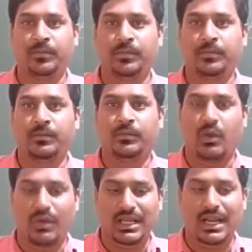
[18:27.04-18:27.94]
whether
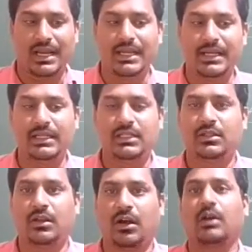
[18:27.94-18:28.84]
I need it
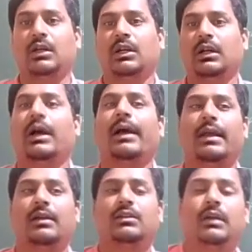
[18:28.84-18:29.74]
or I
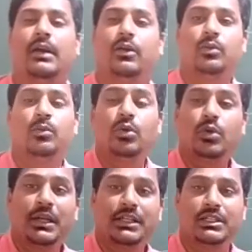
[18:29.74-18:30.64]
have to move to
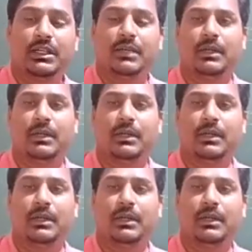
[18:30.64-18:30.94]
next table.